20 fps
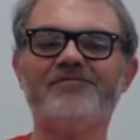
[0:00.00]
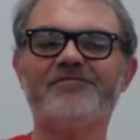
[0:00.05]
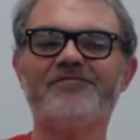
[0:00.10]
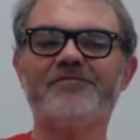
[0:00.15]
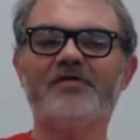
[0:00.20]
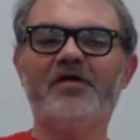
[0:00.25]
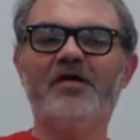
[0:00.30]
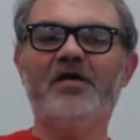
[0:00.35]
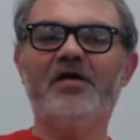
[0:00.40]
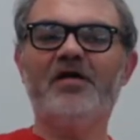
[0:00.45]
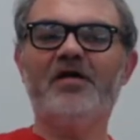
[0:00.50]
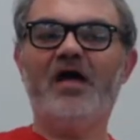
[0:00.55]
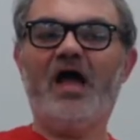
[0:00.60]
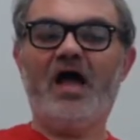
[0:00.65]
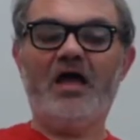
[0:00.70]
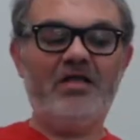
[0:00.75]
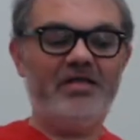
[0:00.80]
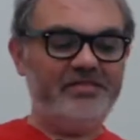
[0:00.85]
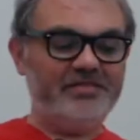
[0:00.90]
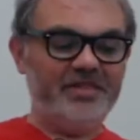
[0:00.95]

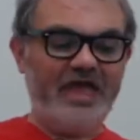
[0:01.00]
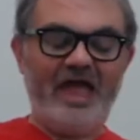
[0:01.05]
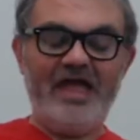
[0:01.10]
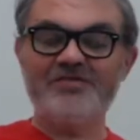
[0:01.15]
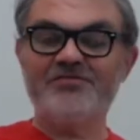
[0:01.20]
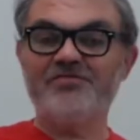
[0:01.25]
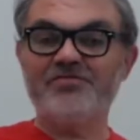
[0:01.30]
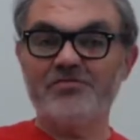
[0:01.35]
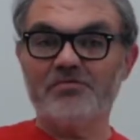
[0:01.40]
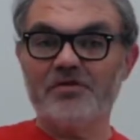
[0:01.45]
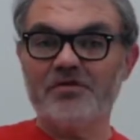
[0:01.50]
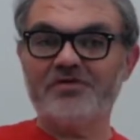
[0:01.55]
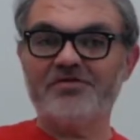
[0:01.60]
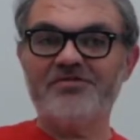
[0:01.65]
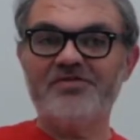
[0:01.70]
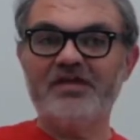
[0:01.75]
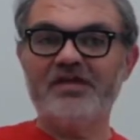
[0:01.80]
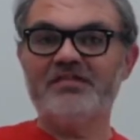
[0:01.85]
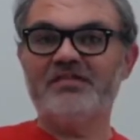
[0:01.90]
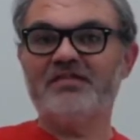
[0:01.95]
I'll attach the
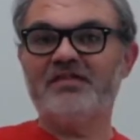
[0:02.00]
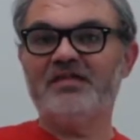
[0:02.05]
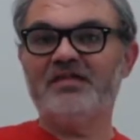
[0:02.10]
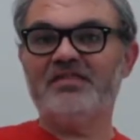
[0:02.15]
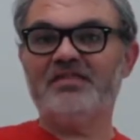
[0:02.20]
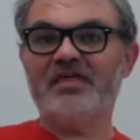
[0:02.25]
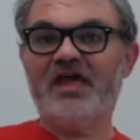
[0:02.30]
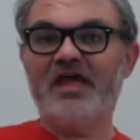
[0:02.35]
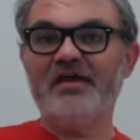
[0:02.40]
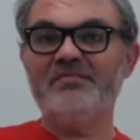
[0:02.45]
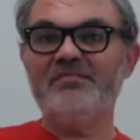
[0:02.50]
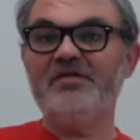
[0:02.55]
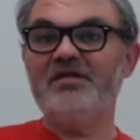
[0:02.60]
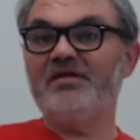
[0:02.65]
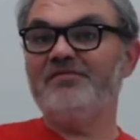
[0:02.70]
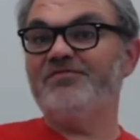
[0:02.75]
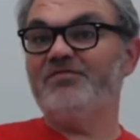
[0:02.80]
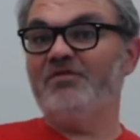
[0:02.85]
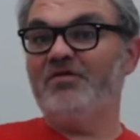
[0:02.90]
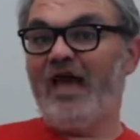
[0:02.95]
worksheet to the assignment.
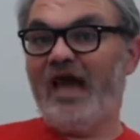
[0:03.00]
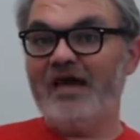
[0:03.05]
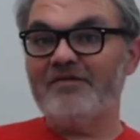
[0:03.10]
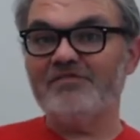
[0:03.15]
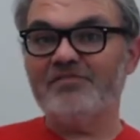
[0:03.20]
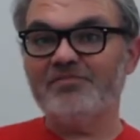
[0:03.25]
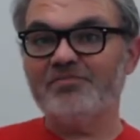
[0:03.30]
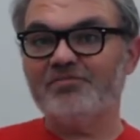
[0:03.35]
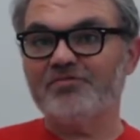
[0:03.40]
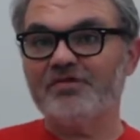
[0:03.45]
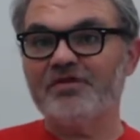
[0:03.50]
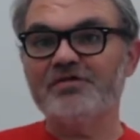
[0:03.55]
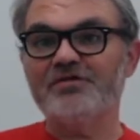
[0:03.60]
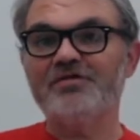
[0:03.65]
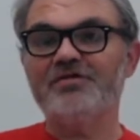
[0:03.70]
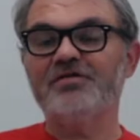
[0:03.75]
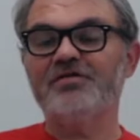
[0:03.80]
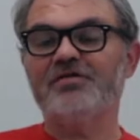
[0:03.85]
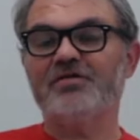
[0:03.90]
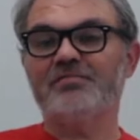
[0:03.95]
If you have a printer,
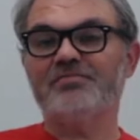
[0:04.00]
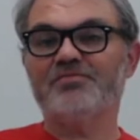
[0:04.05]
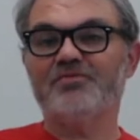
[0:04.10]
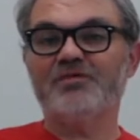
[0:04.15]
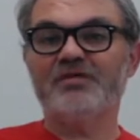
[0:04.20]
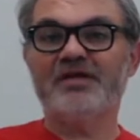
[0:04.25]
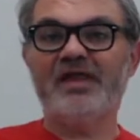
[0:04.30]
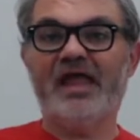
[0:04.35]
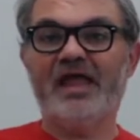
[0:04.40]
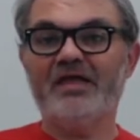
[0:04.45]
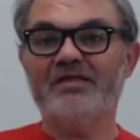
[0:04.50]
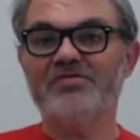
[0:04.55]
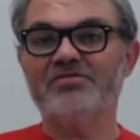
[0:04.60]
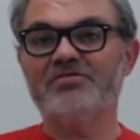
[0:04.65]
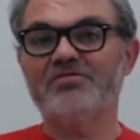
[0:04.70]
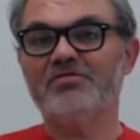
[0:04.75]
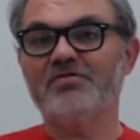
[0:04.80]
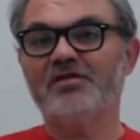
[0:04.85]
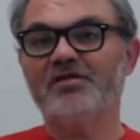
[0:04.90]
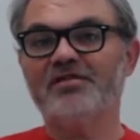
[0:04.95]
you can print it out and
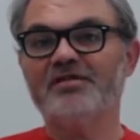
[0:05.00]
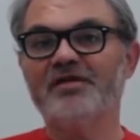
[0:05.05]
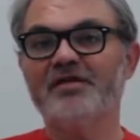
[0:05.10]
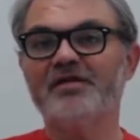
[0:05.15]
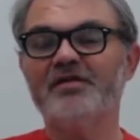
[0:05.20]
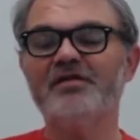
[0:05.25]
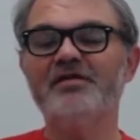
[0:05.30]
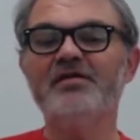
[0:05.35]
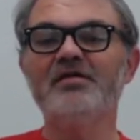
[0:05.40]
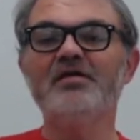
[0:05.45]
do it on there.